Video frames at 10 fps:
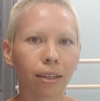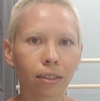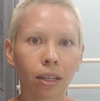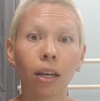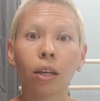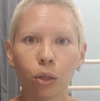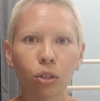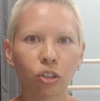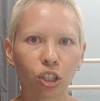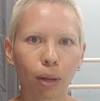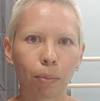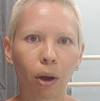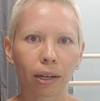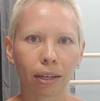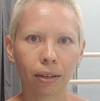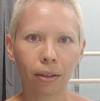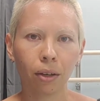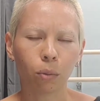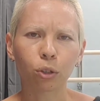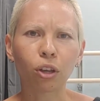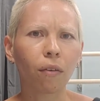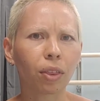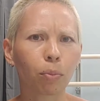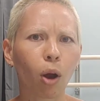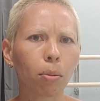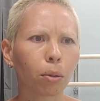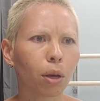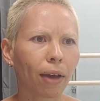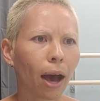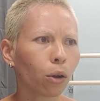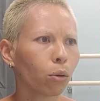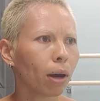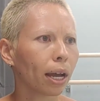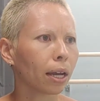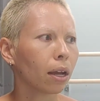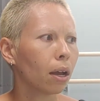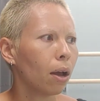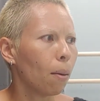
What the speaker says: this using just my body? We're solving the problem of how do I